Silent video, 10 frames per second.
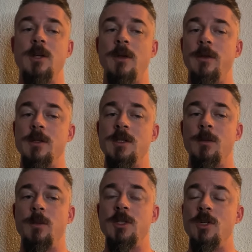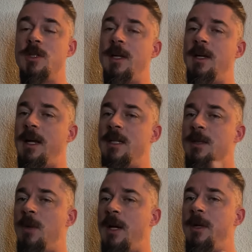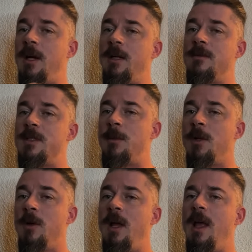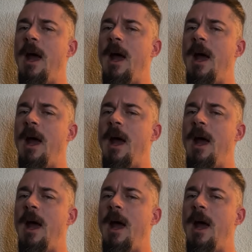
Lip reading: although there's some research that indicates it might be kind of similar.